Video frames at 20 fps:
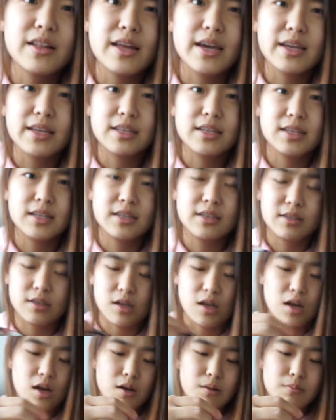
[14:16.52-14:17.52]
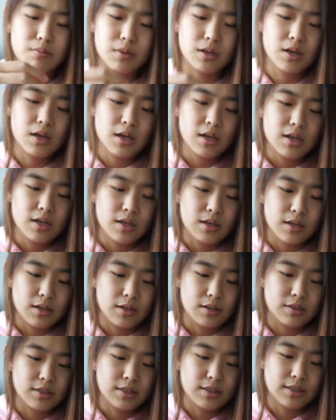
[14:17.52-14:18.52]
like the um,
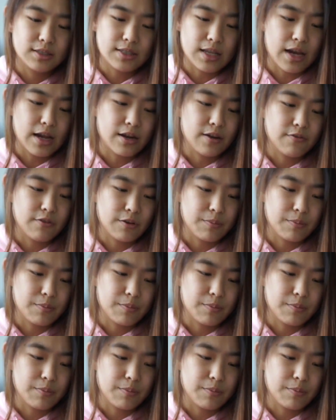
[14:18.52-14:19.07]
design of